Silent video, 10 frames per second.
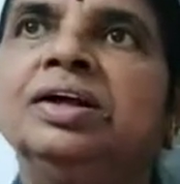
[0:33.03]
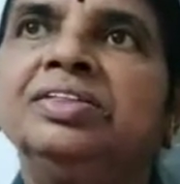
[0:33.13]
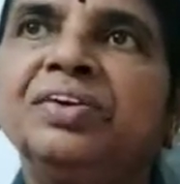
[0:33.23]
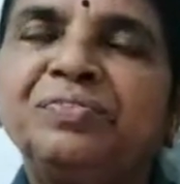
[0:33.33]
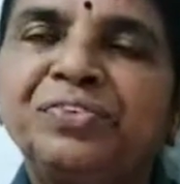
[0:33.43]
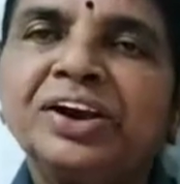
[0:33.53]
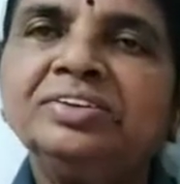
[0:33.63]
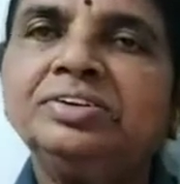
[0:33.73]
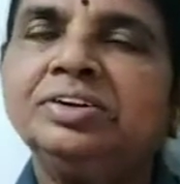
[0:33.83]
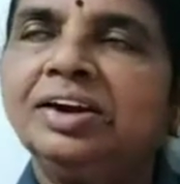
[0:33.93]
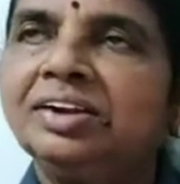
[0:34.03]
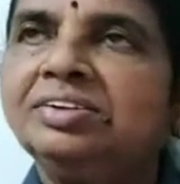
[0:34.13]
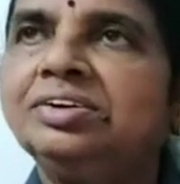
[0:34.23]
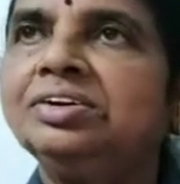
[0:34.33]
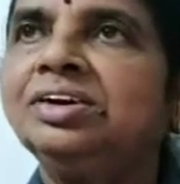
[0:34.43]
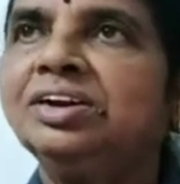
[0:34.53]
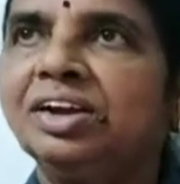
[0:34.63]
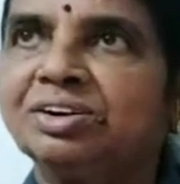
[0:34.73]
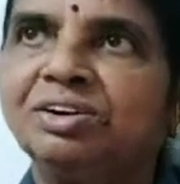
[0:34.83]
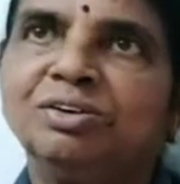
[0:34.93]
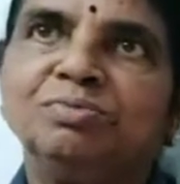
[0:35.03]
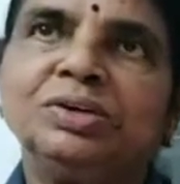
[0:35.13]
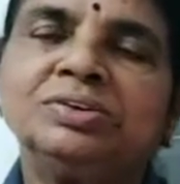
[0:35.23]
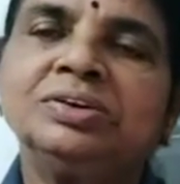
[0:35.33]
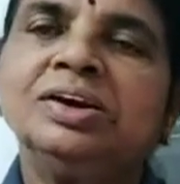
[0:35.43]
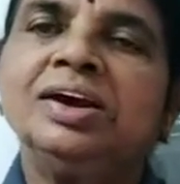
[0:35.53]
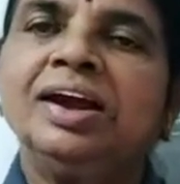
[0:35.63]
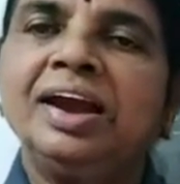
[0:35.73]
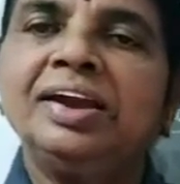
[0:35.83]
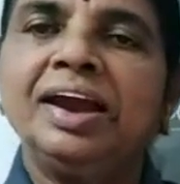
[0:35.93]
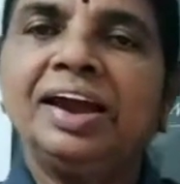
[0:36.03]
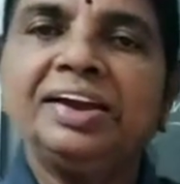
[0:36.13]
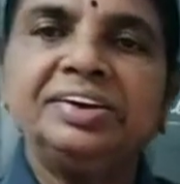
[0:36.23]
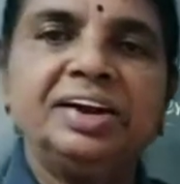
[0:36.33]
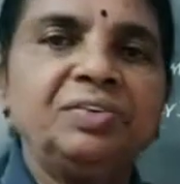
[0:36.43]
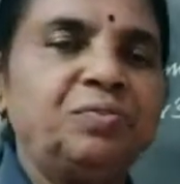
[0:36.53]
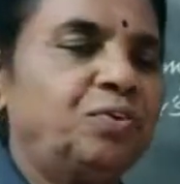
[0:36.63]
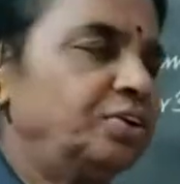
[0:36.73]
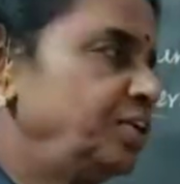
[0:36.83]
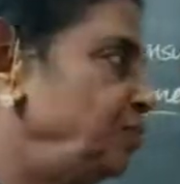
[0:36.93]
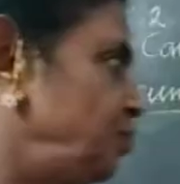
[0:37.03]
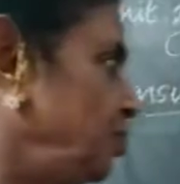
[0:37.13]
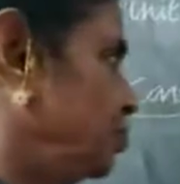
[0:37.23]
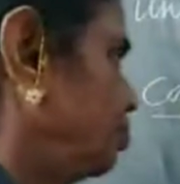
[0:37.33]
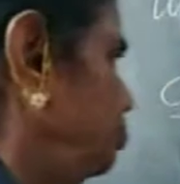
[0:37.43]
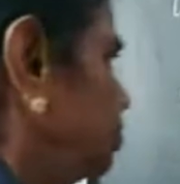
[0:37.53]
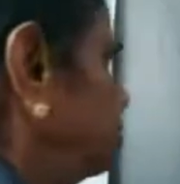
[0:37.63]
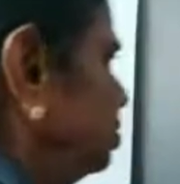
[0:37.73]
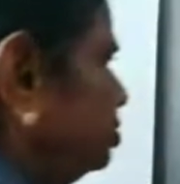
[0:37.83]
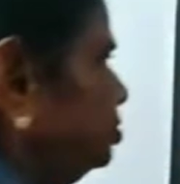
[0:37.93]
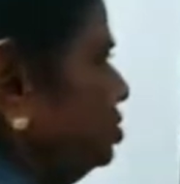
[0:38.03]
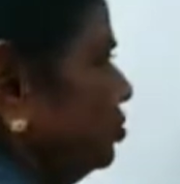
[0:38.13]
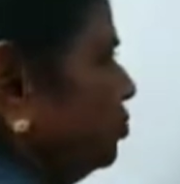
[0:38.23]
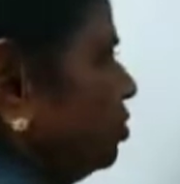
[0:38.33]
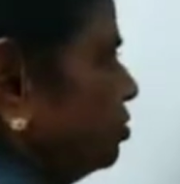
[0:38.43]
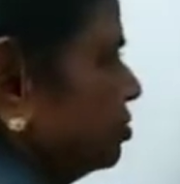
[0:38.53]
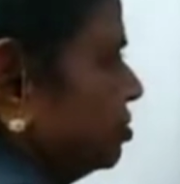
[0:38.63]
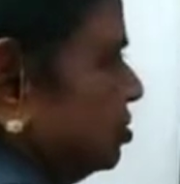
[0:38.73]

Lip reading: the French engineer economist, in 1844. Jegan